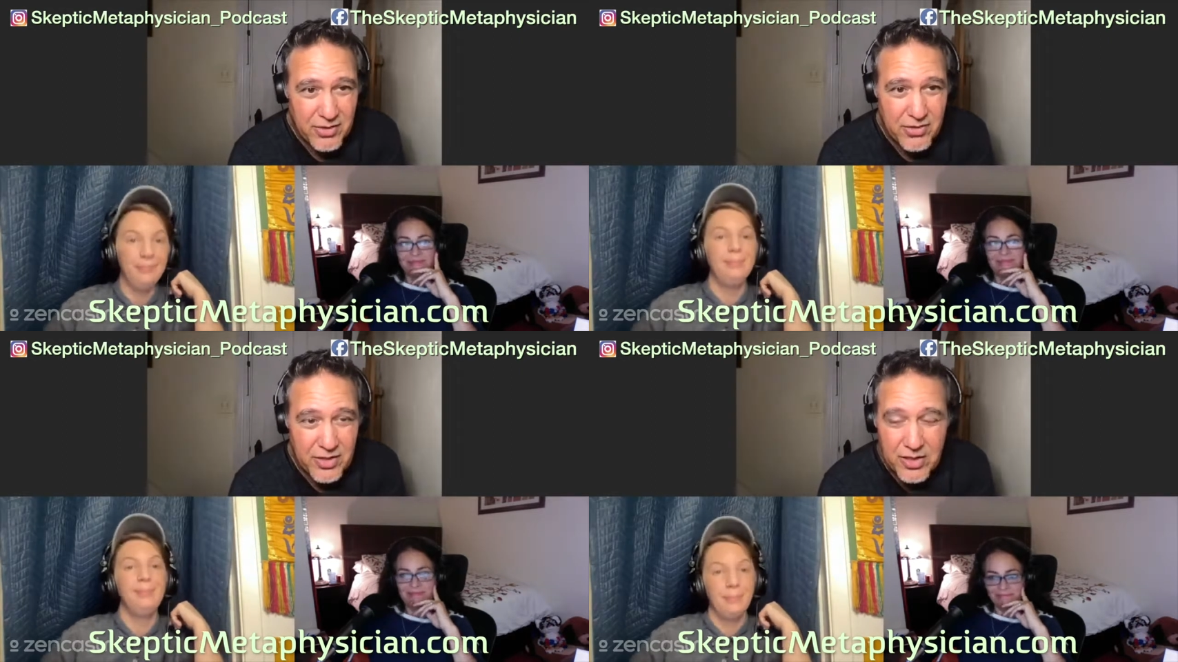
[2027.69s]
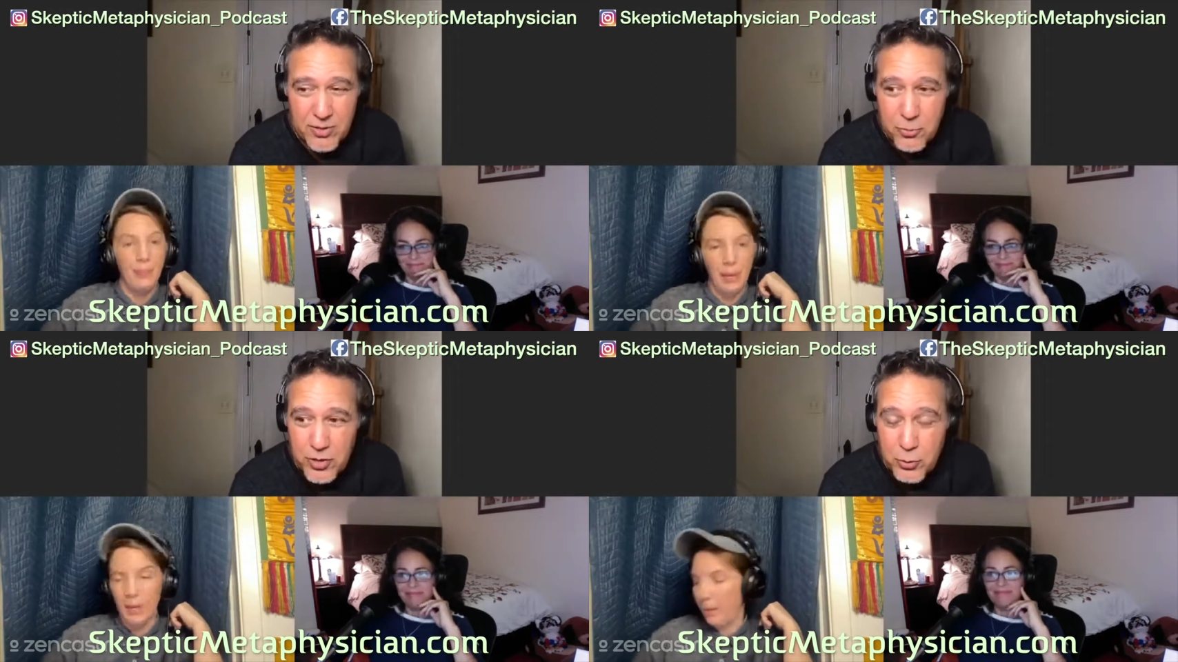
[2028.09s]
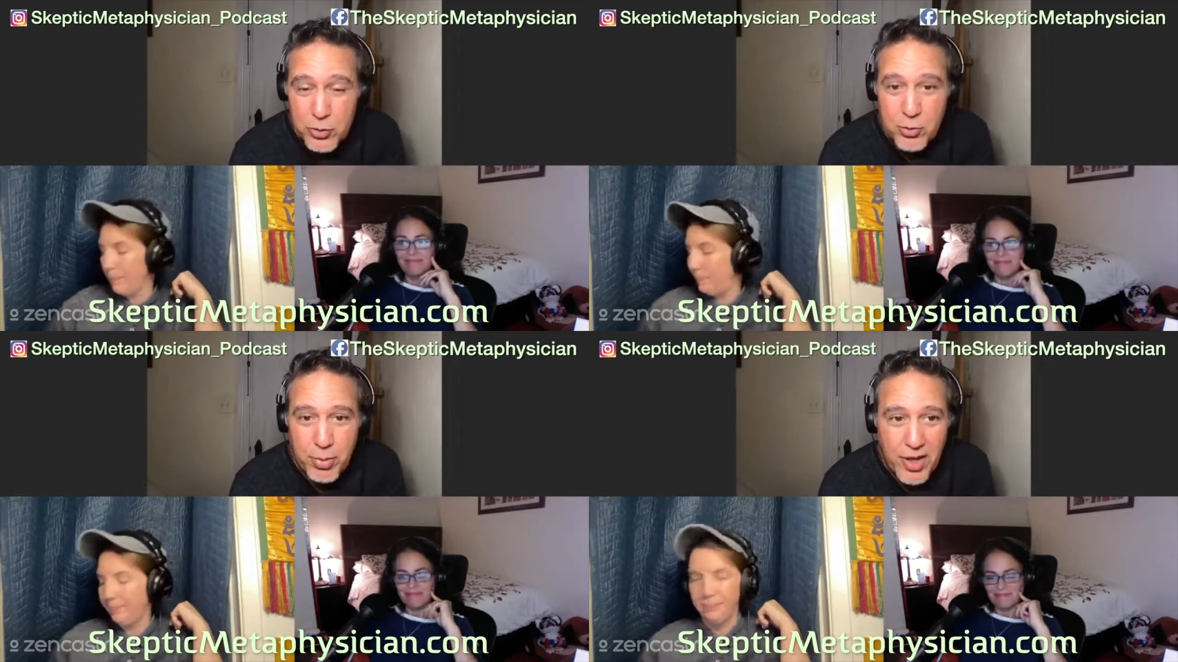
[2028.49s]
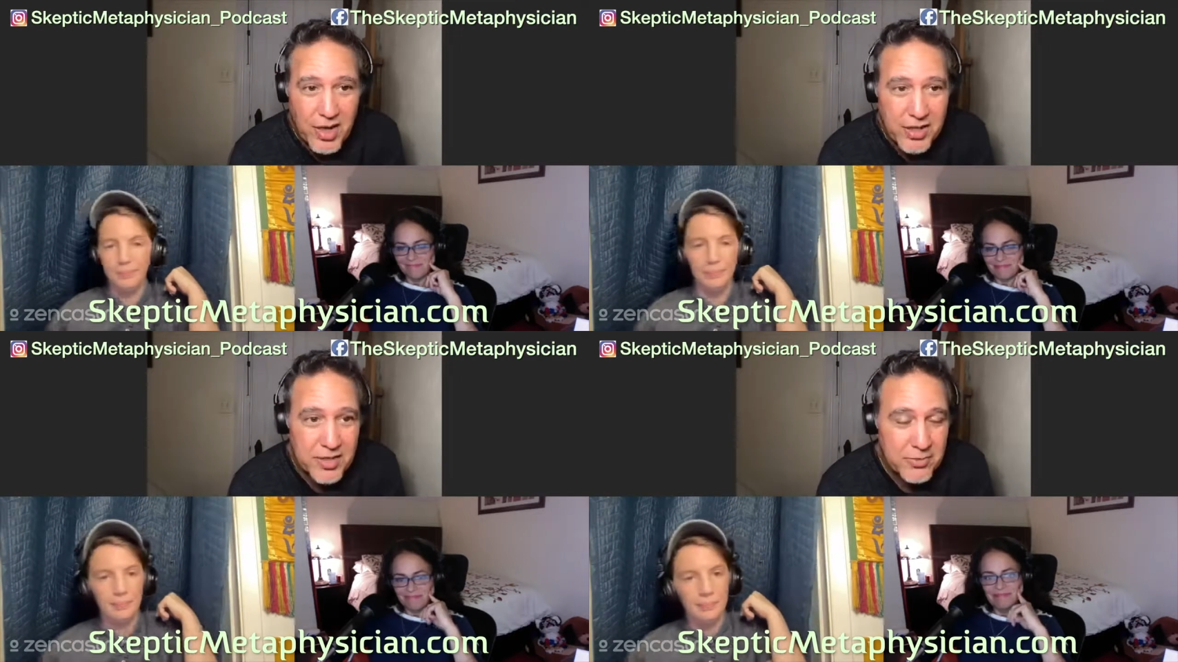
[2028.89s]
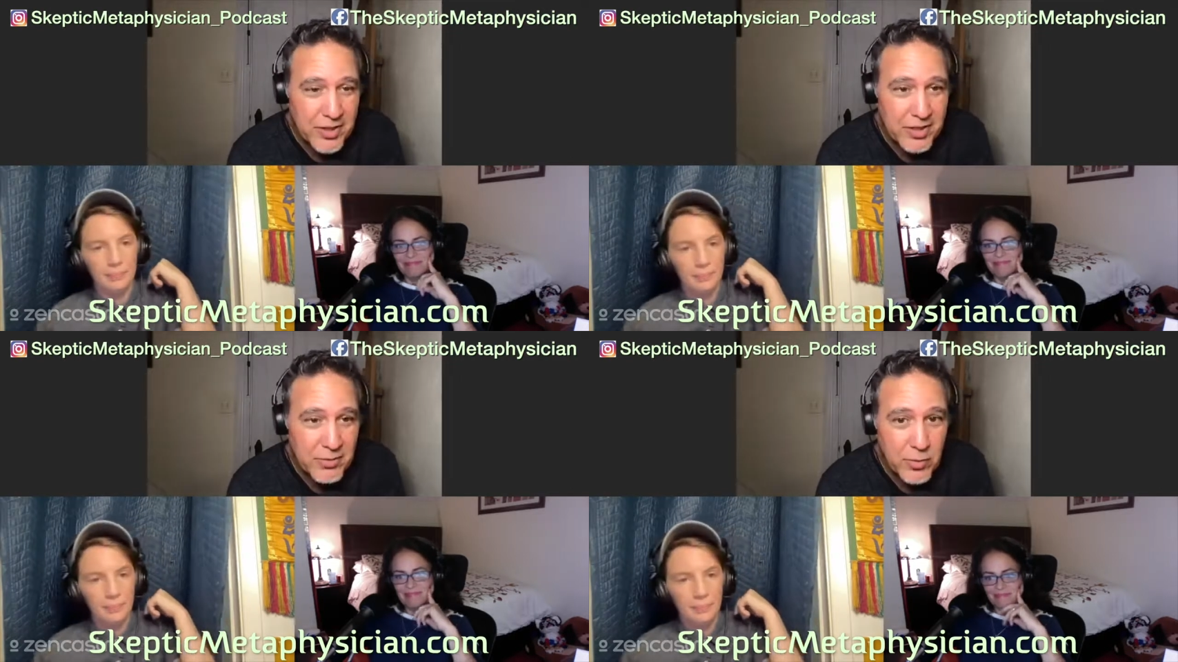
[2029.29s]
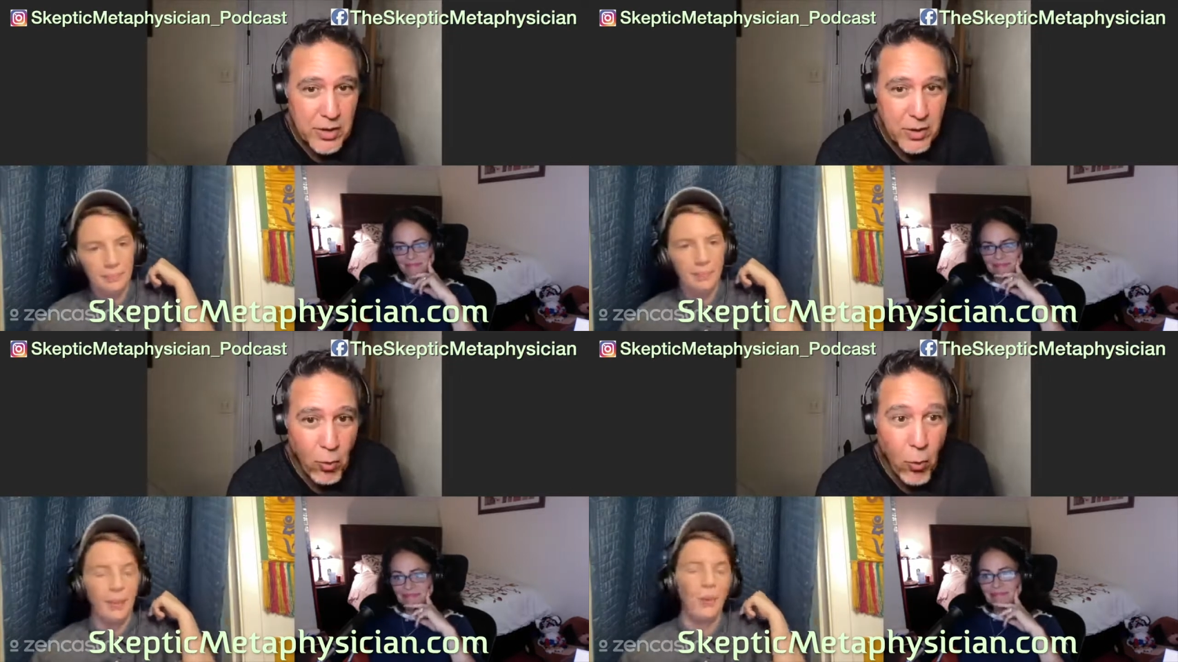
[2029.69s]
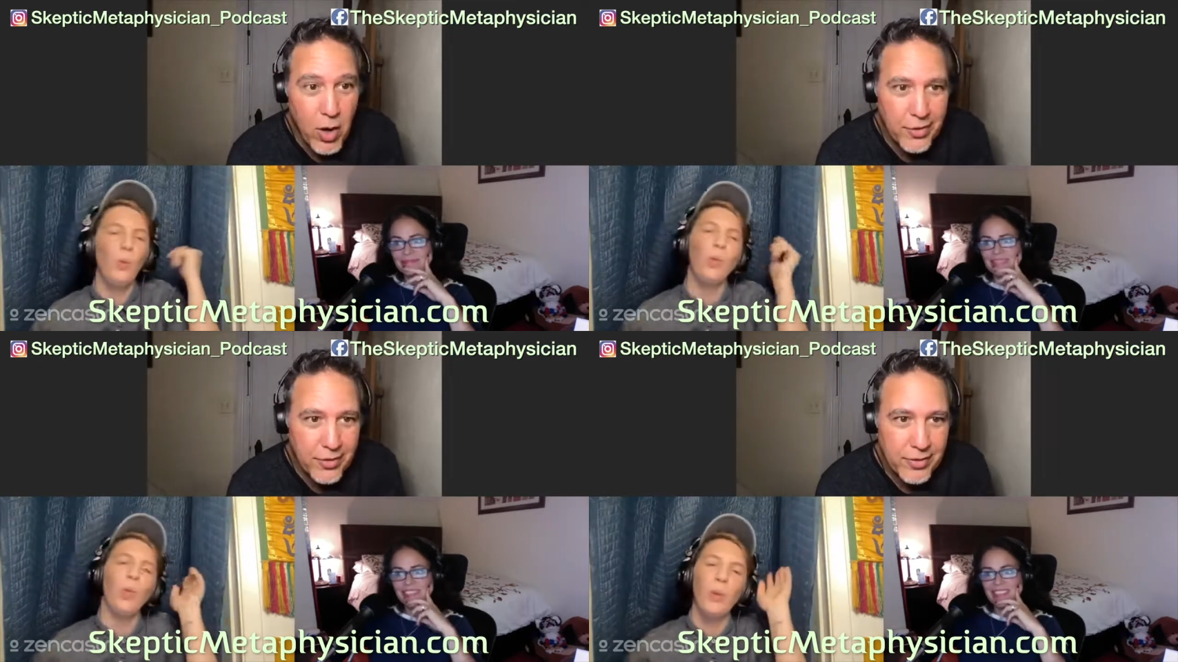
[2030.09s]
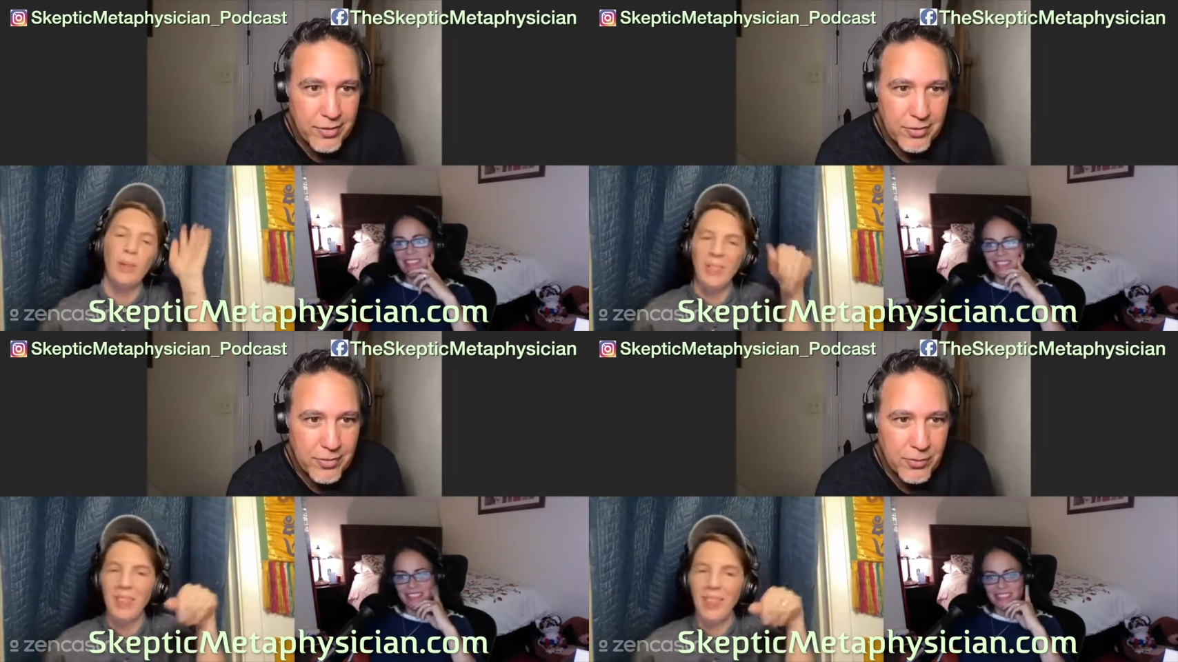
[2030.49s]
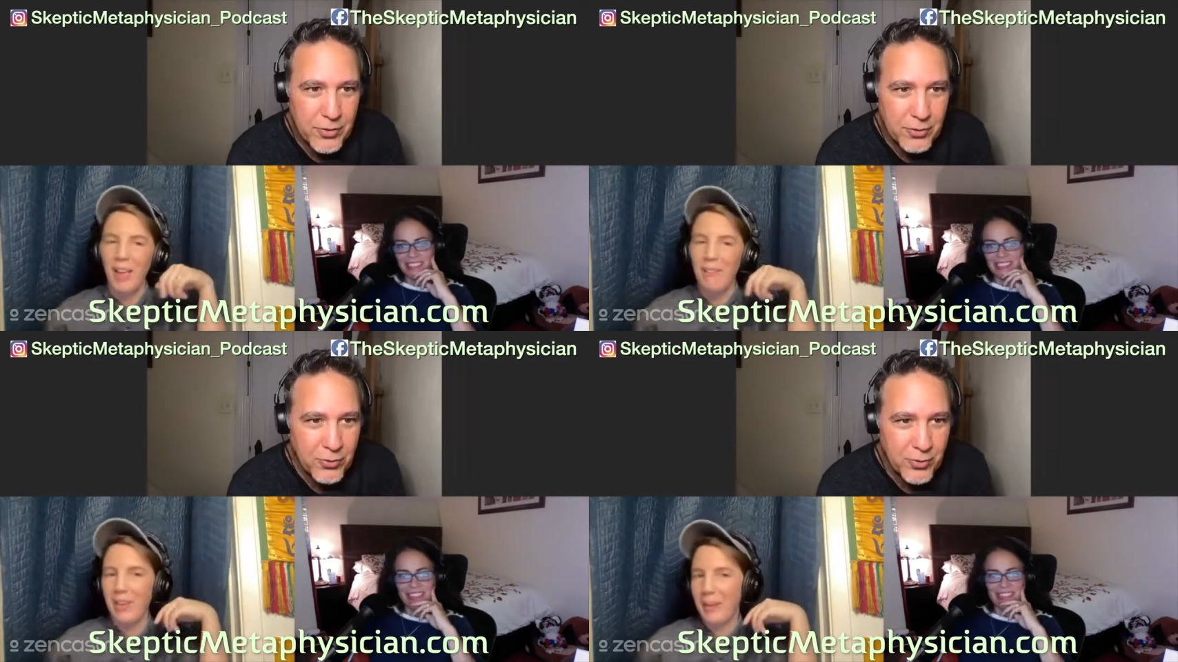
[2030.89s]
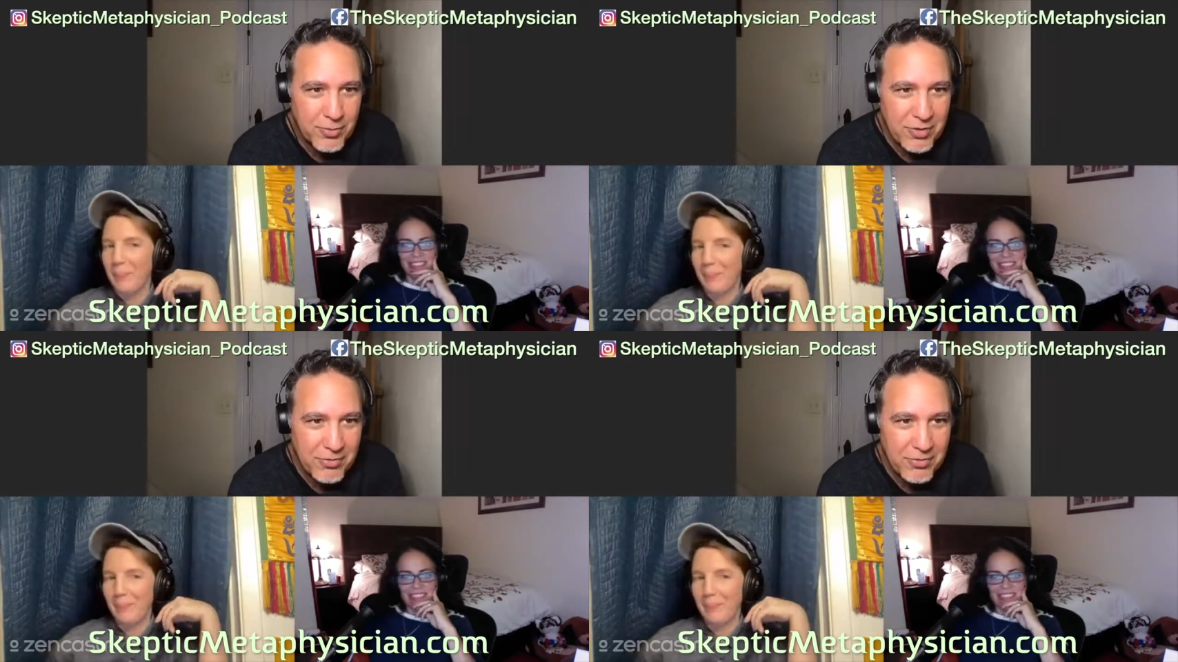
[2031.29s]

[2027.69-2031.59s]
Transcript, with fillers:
Speaker 1: and um, yeah. what Richard Bach, right? Uh, one, which was